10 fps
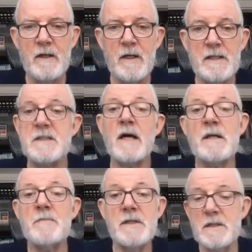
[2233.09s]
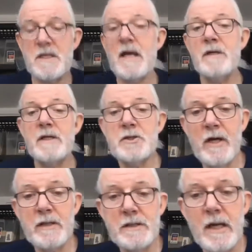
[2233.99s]
uh, is not going to be the same in each
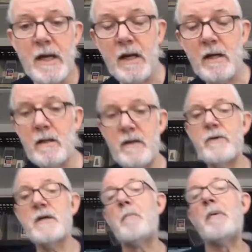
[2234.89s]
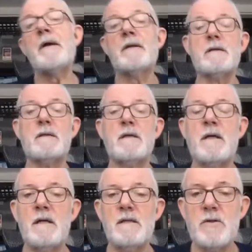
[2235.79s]
antenna. They're independent.
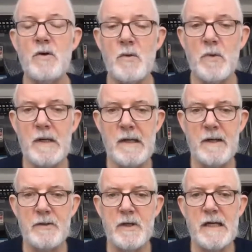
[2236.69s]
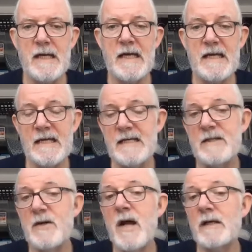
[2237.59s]
So uh,
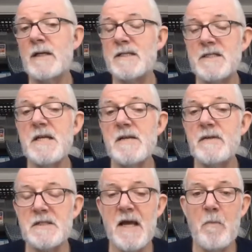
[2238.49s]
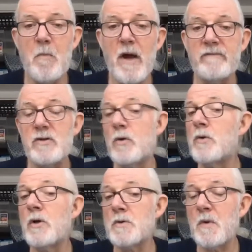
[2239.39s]
they're not going to see the same wave. So who
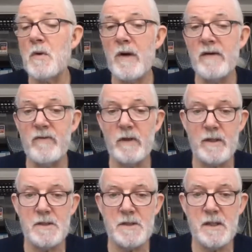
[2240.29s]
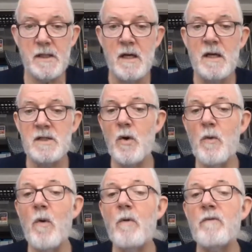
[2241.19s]
knows what wave they're going to see? So it
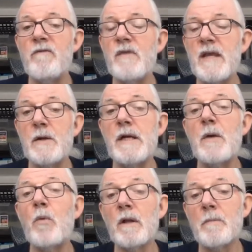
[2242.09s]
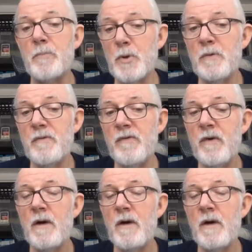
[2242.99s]
won't. It it will improve